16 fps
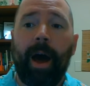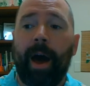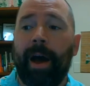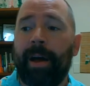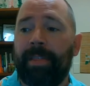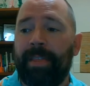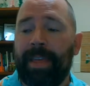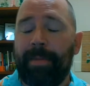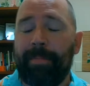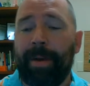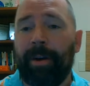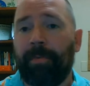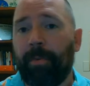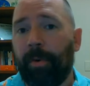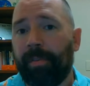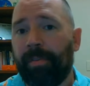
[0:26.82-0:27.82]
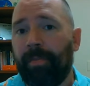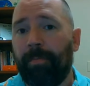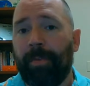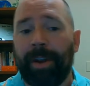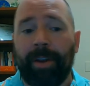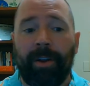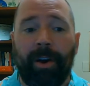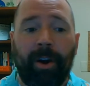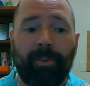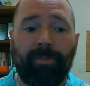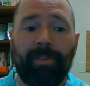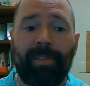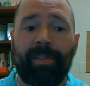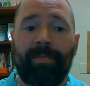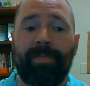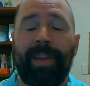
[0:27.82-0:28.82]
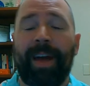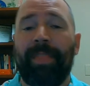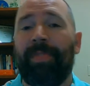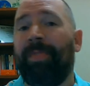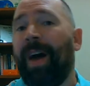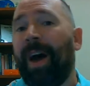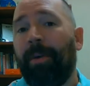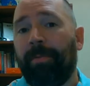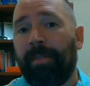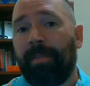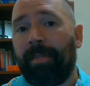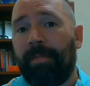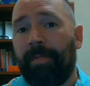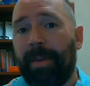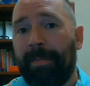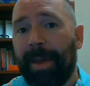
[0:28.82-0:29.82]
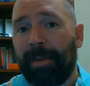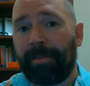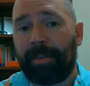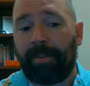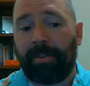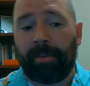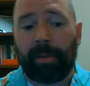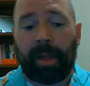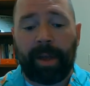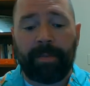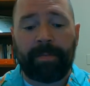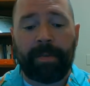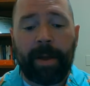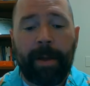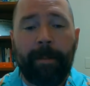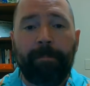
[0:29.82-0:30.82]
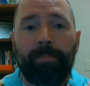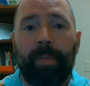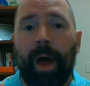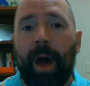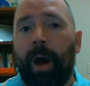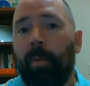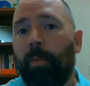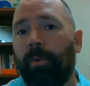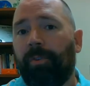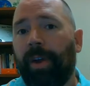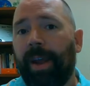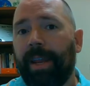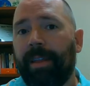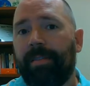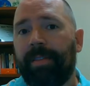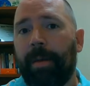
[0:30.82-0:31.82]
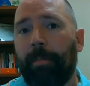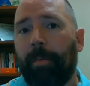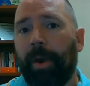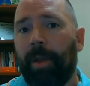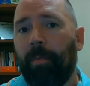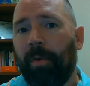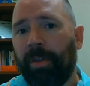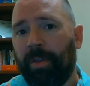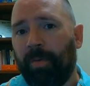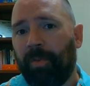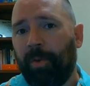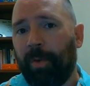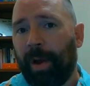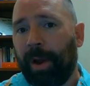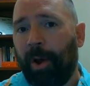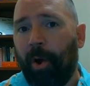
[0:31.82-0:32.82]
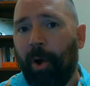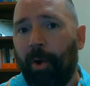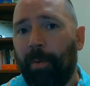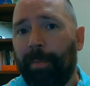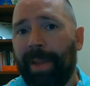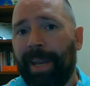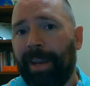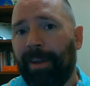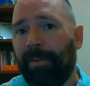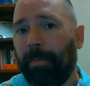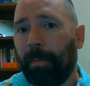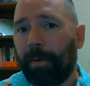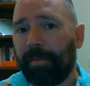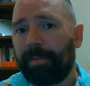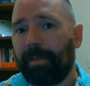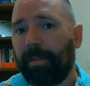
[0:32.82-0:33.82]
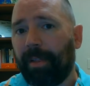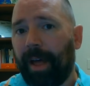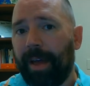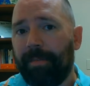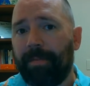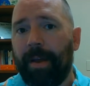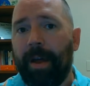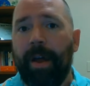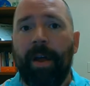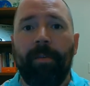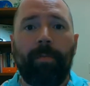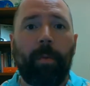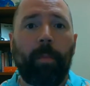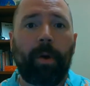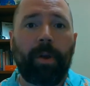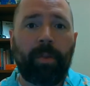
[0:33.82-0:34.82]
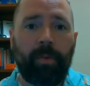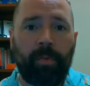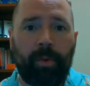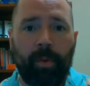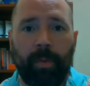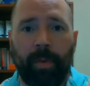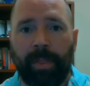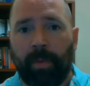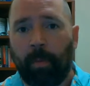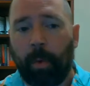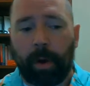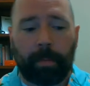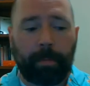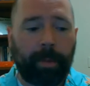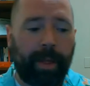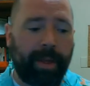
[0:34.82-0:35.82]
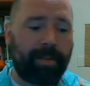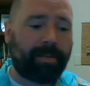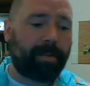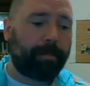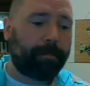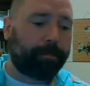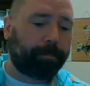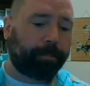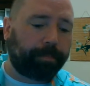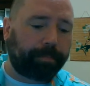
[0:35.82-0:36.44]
The email, of course, you've written hundreds, if not thousands of emails in your life. We're trying to separate what you do at home and in your personal life from what you do at the workplace.